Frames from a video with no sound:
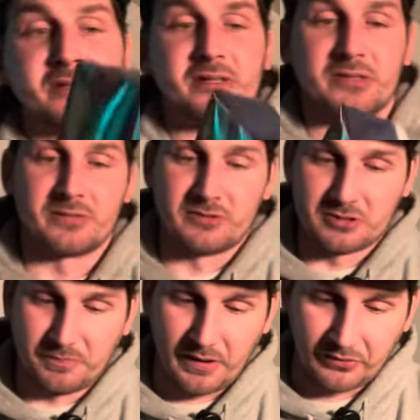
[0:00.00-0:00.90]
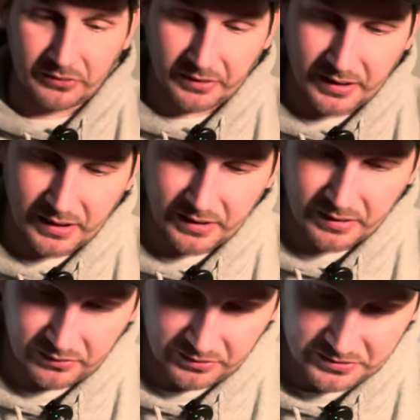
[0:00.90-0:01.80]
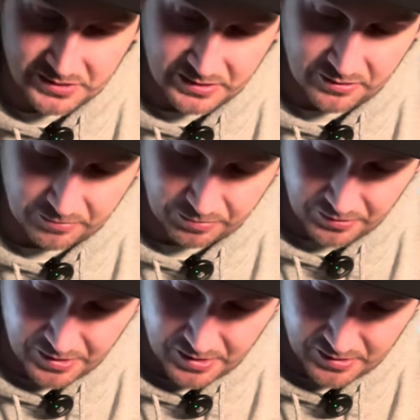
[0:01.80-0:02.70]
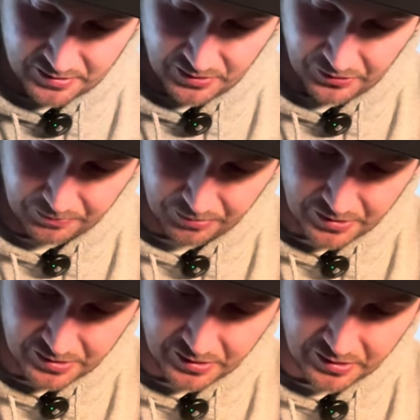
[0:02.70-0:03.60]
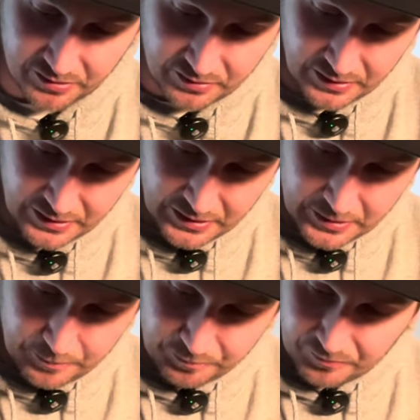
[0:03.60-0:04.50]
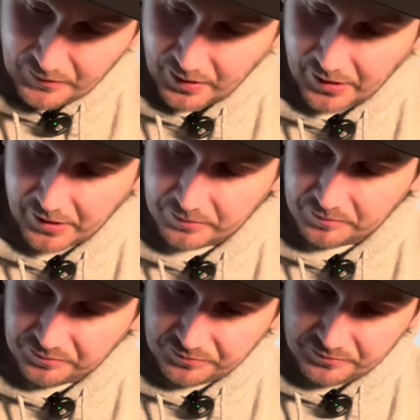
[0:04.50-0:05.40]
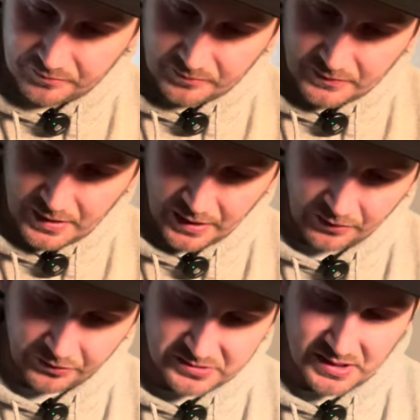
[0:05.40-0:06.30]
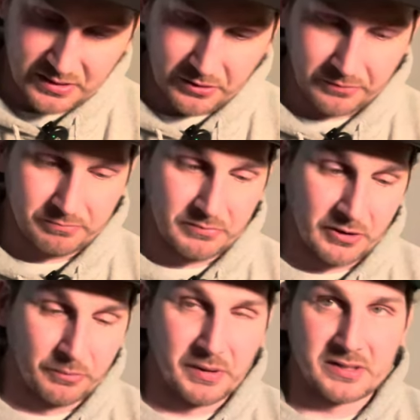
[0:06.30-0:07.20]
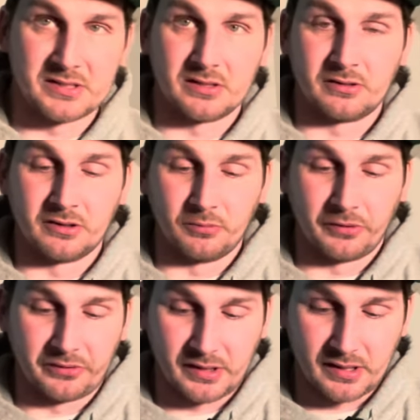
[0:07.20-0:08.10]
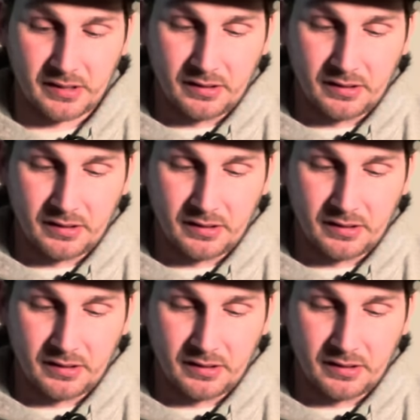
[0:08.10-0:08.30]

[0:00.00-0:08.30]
because just by looking at it, it looks like they're pretty they look pretty good. And it looks like they'll mix in good with like